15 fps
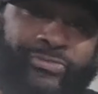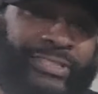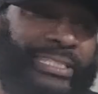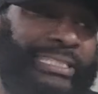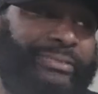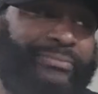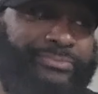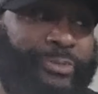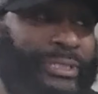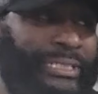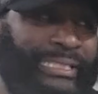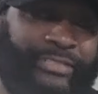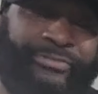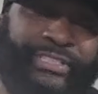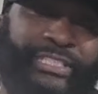really, what
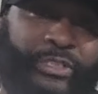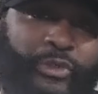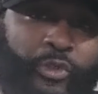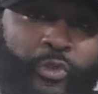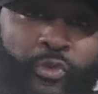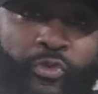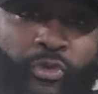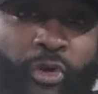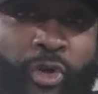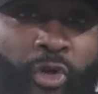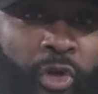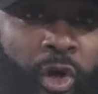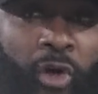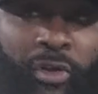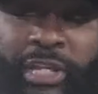does it really do?
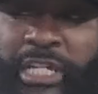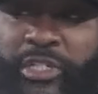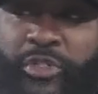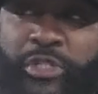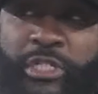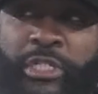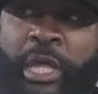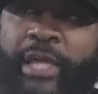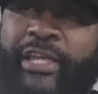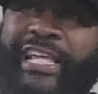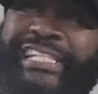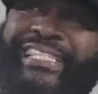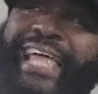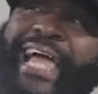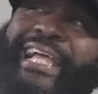Unless you just,
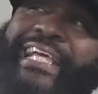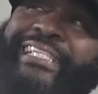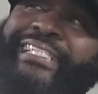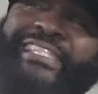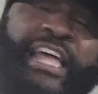it's like it's